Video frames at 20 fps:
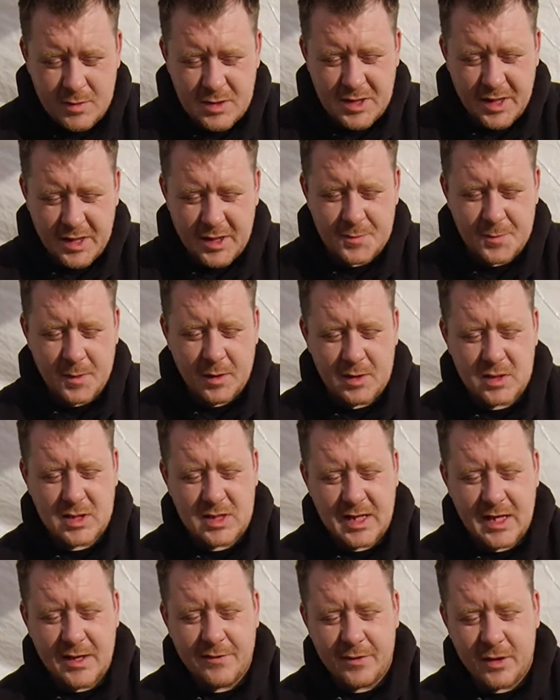6mm
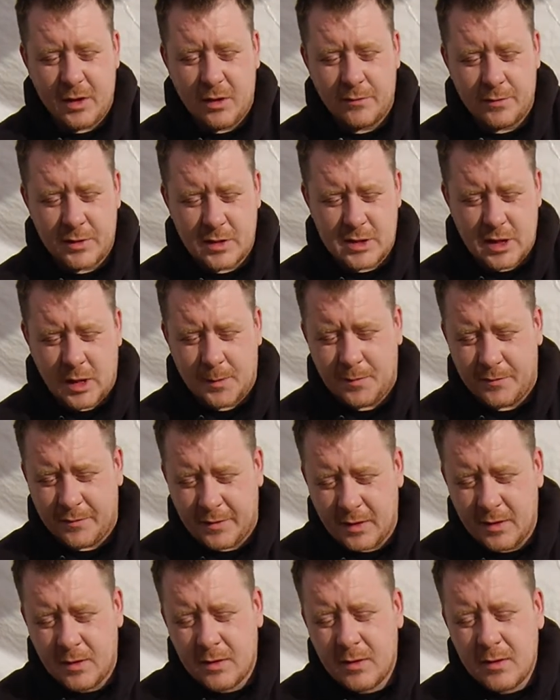sleeving over the top of
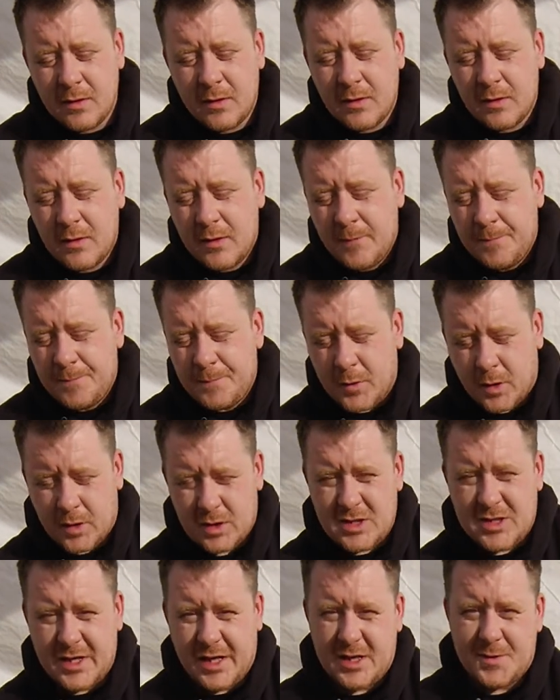it. So
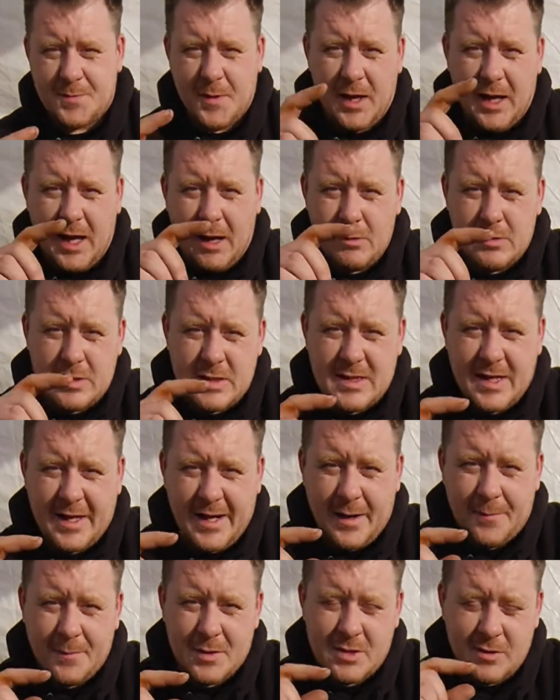it's 6mm outer
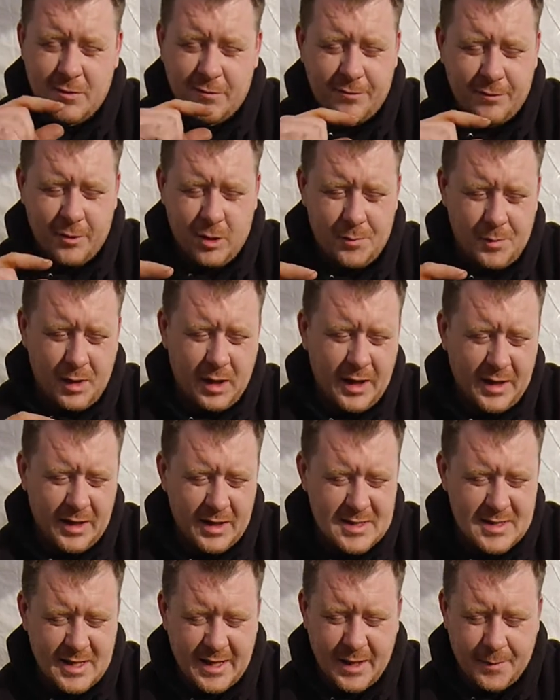diameter and 4mm inner
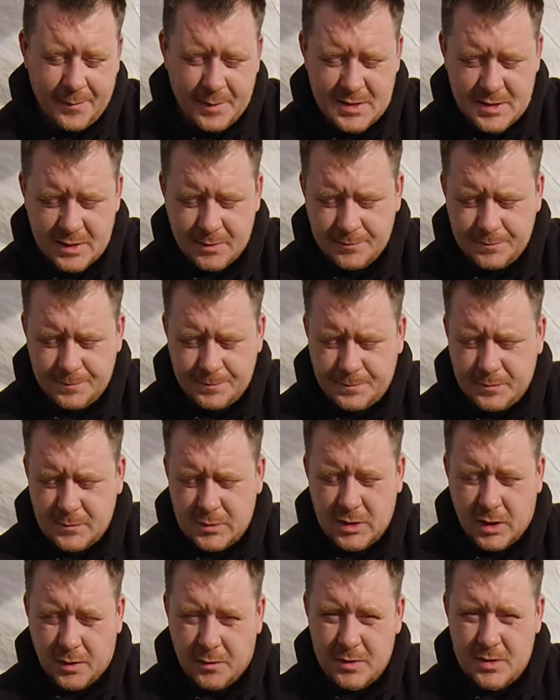diameter,
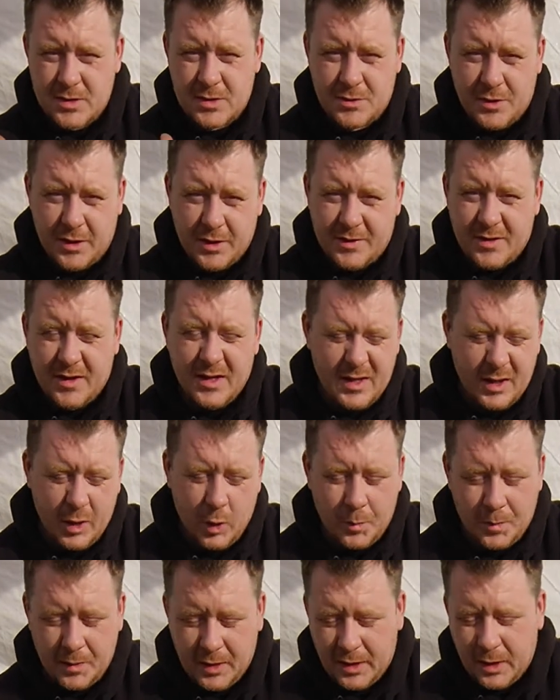so it's strengthened it
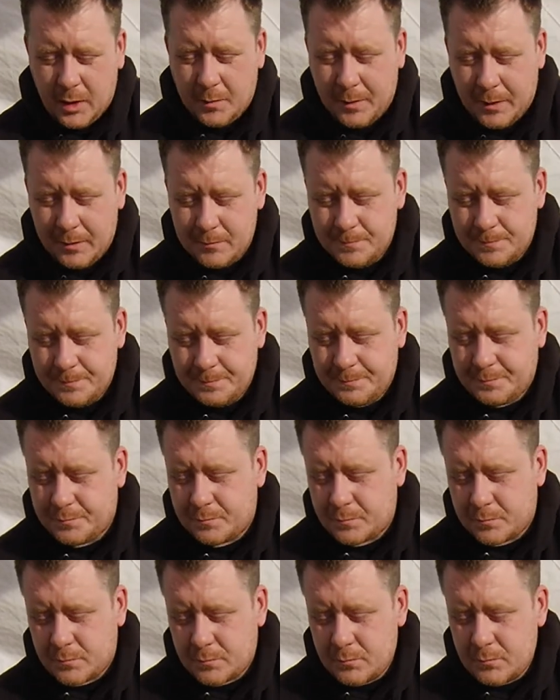up a little bit.
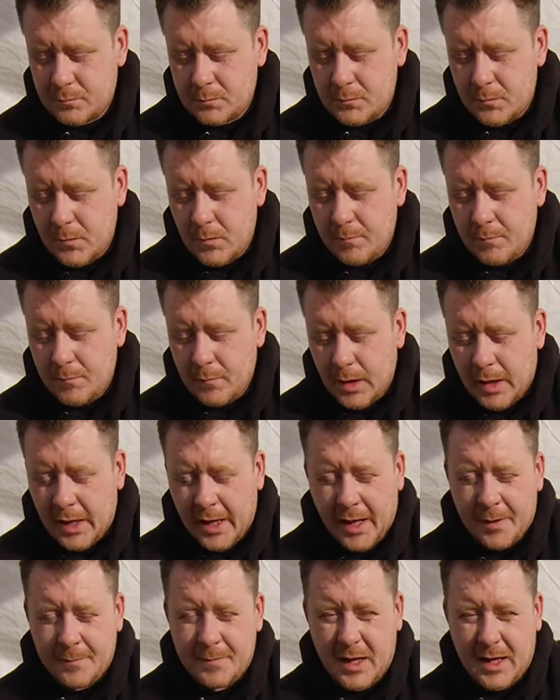
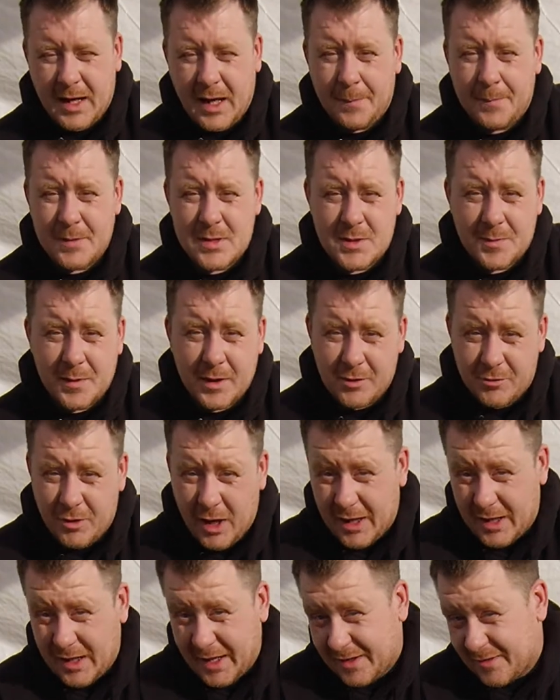That happened to be the
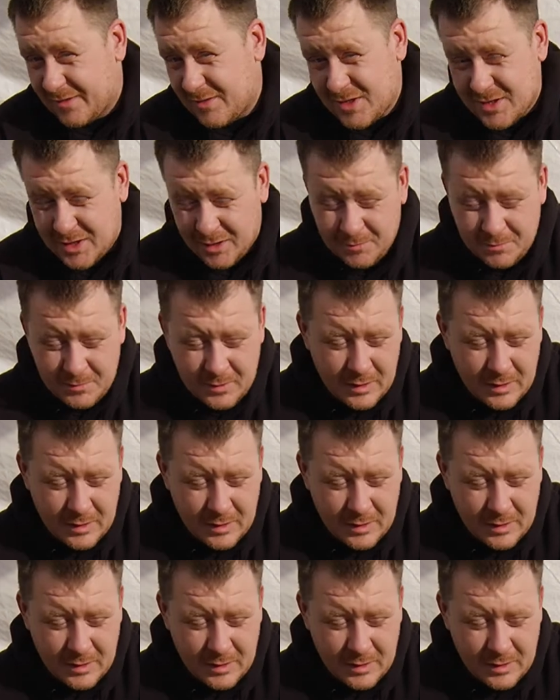right length, so